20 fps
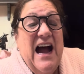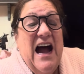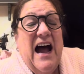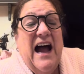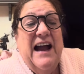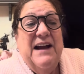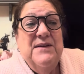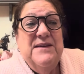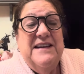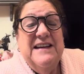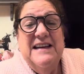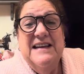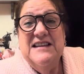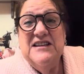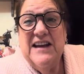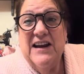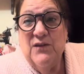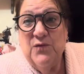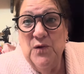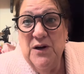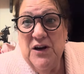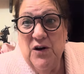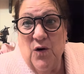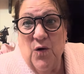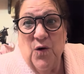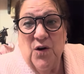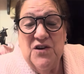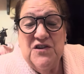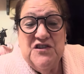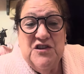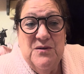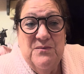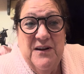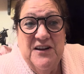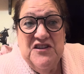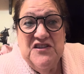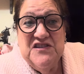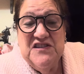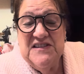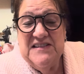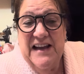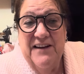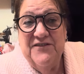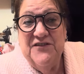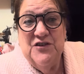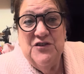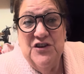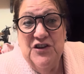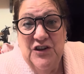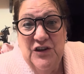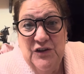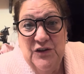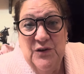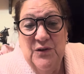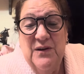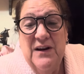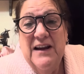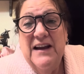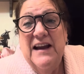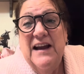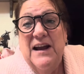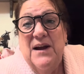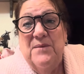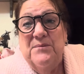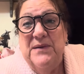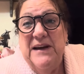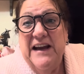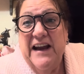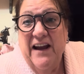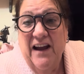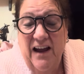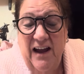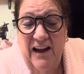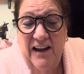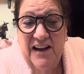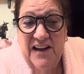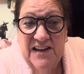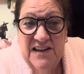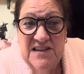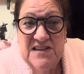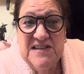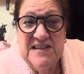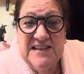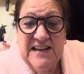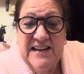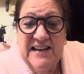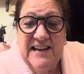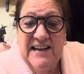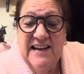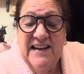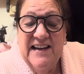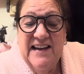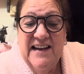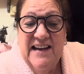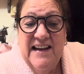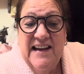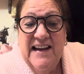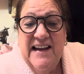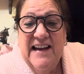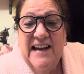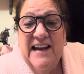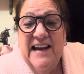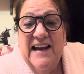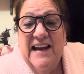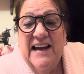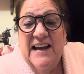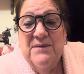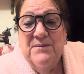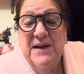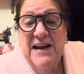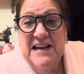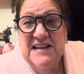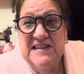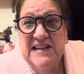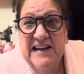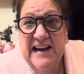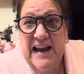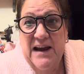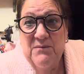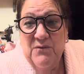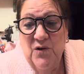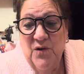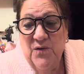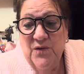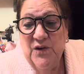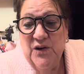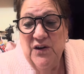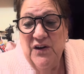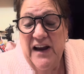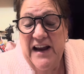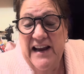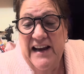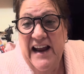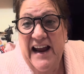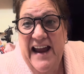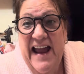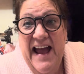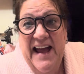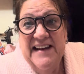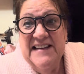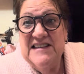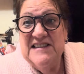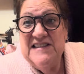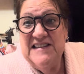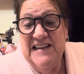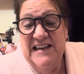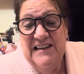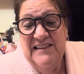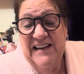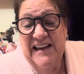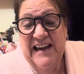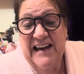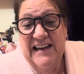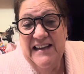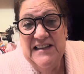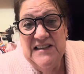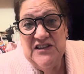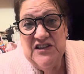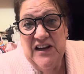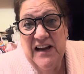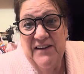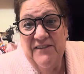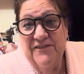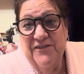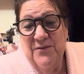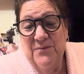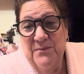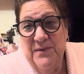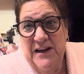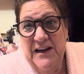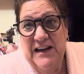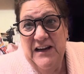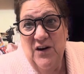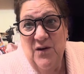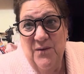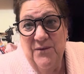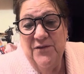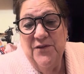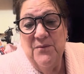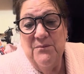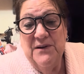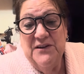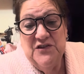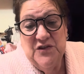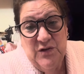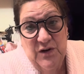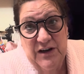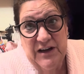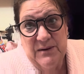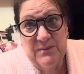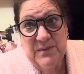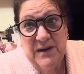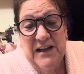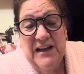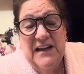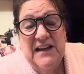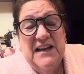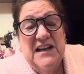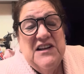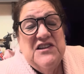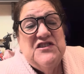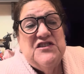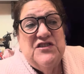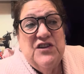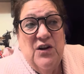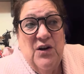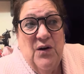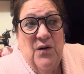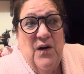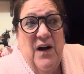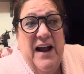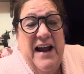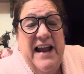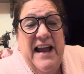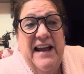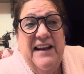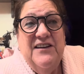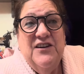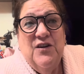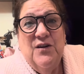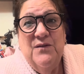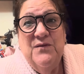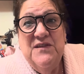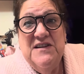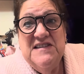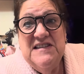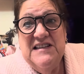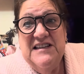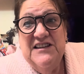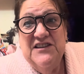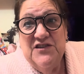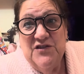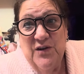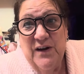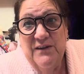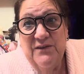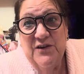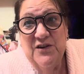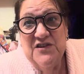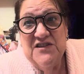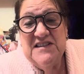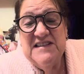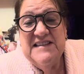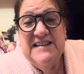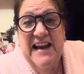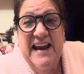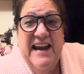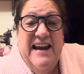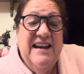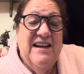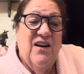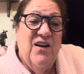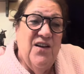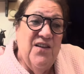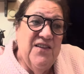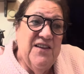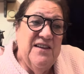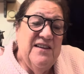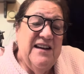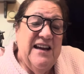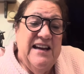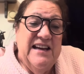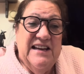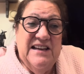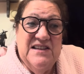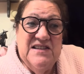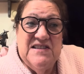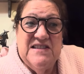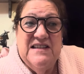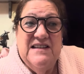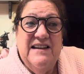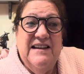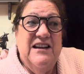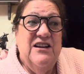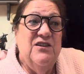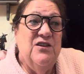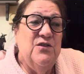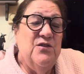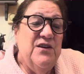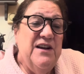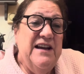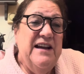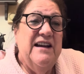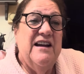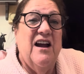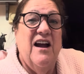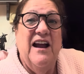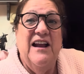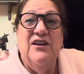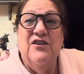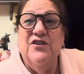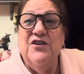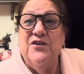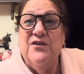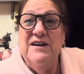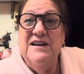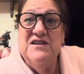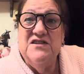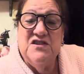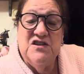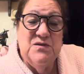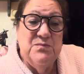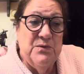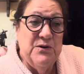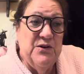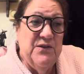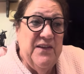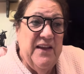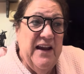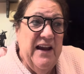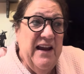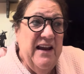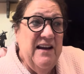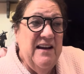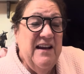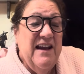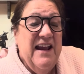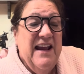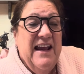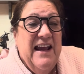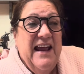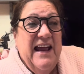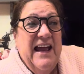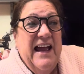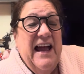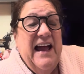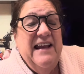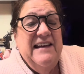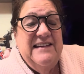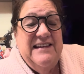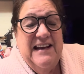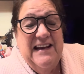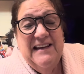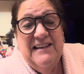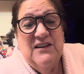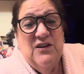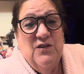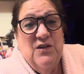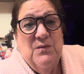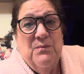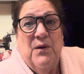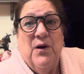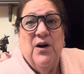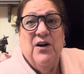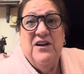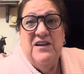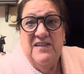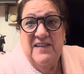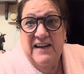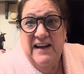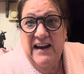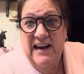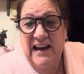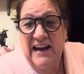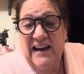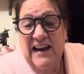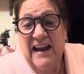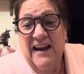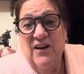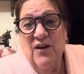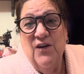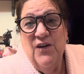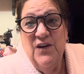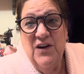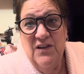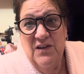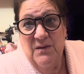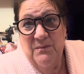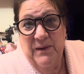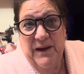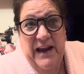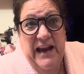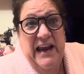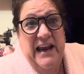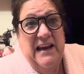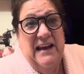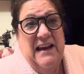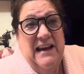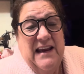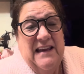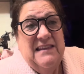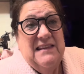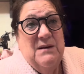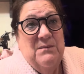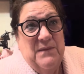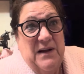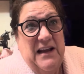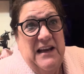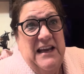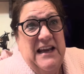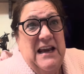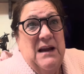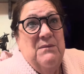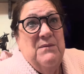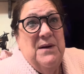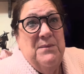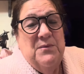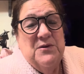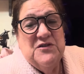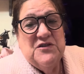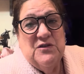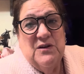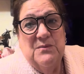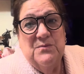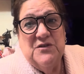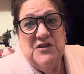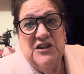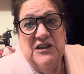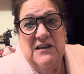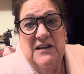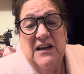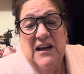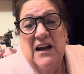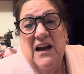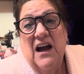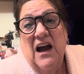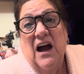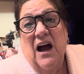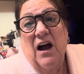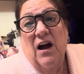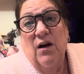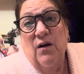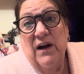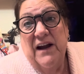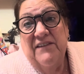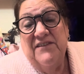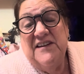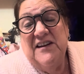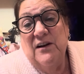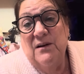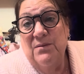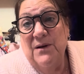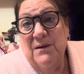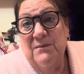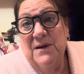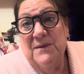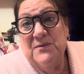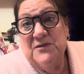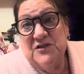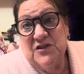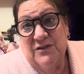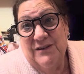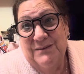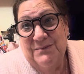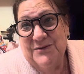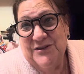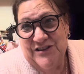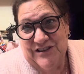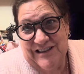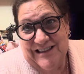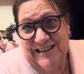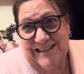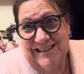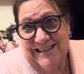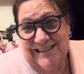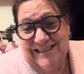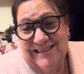I didn't record too much this afternoon because Macy came over and I hadn't seen the kids yet from being home from my trip. So I had to go visiting Trevor's and take all the kids and Hillary, Kyler and Credence's birthday, and had to do the party thing, go to the bank and get the money, get my prescription. Oh, I have to tell you about my prescription.